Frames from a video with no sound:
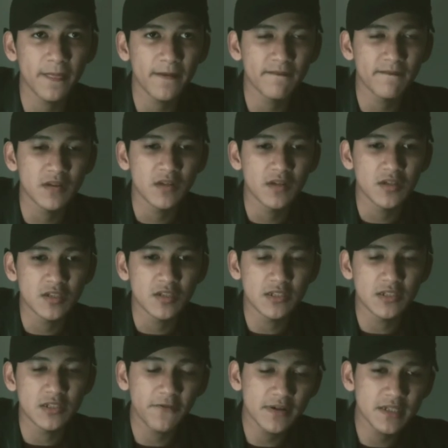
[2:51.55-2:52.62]
So
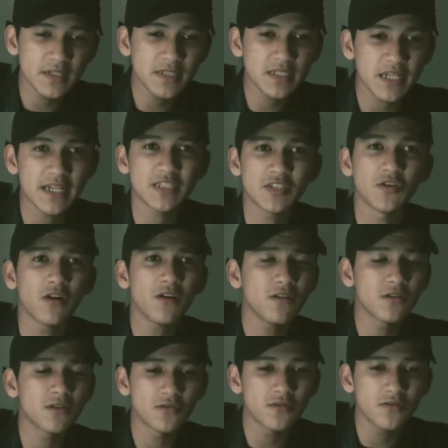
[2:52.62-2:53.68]
first, as you all know,
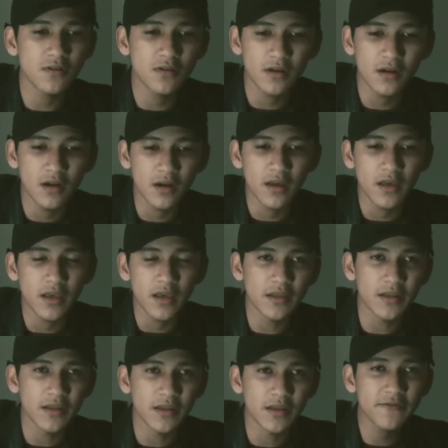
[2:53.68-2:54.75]
in every
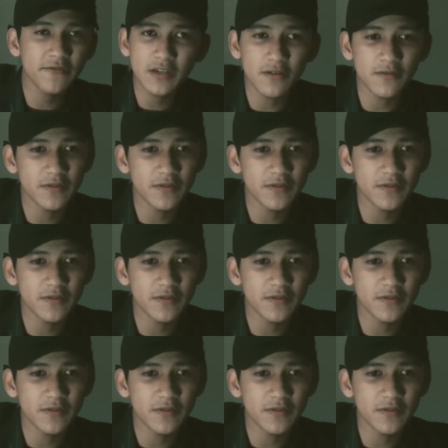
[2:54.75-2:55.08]
convenience store in